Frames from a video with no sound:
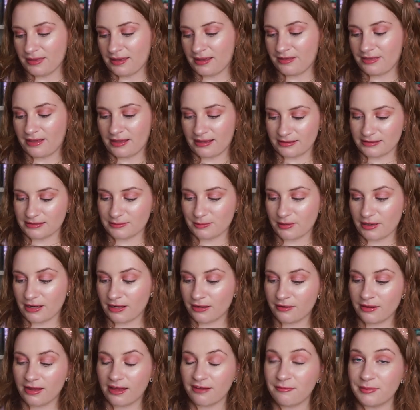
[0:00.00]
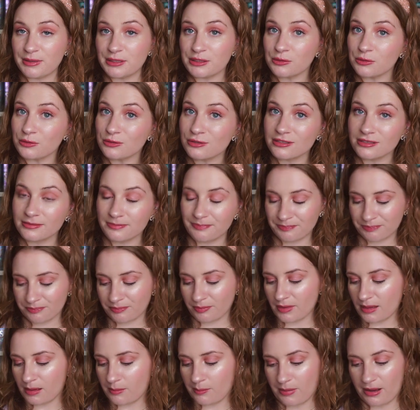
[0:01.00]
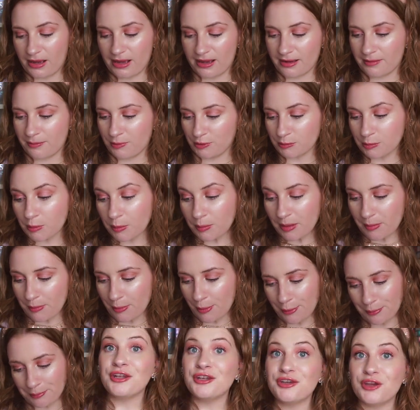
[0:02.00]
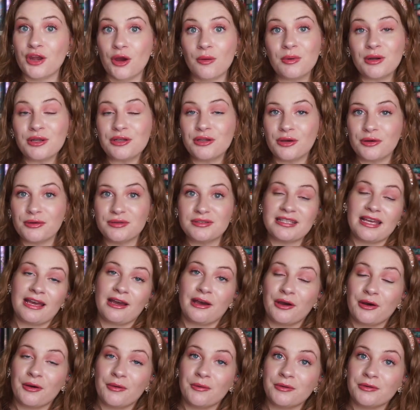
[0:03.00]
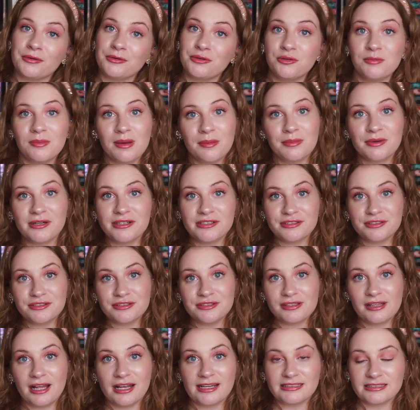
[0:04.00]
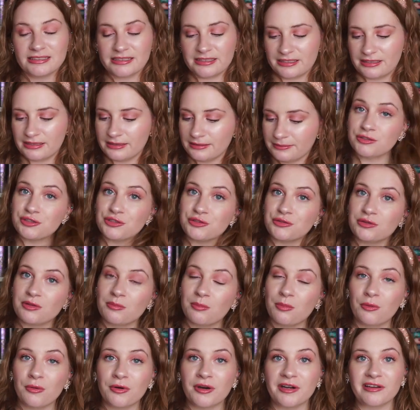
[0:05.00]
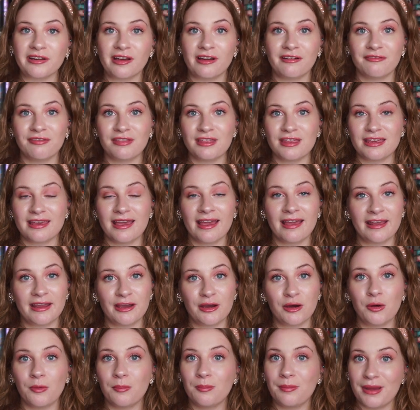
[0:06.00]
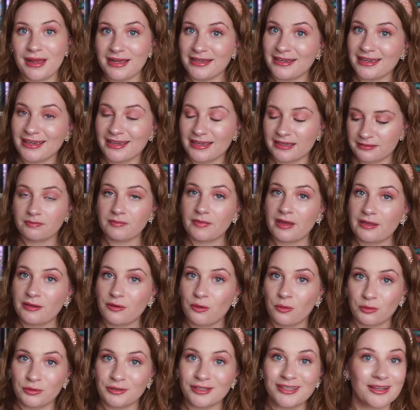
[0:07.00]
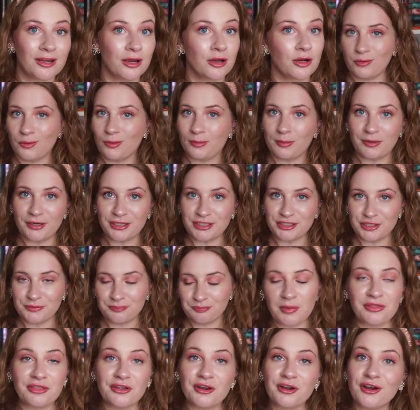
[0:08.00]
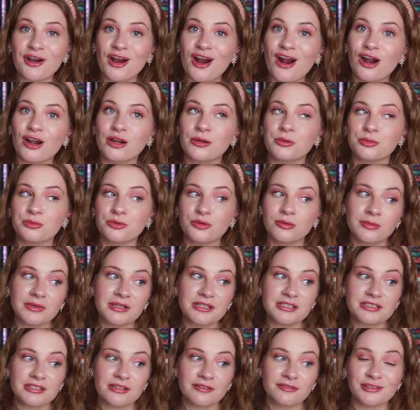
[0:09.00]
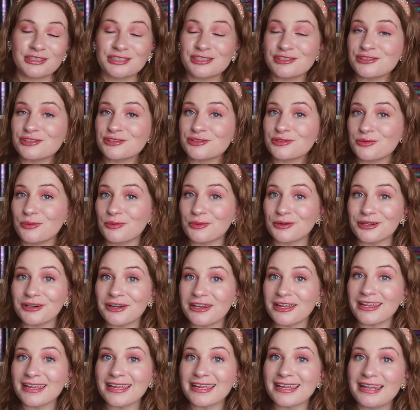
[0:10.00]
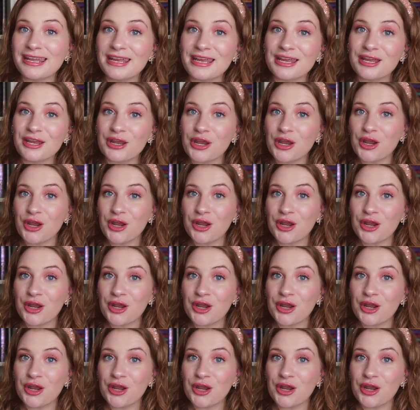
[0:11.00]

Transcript: That is what I have been told by multiple people. No one knows how new members are selected to the board of the Hale Banking and Holding Corporation, but there are rumors of a sordid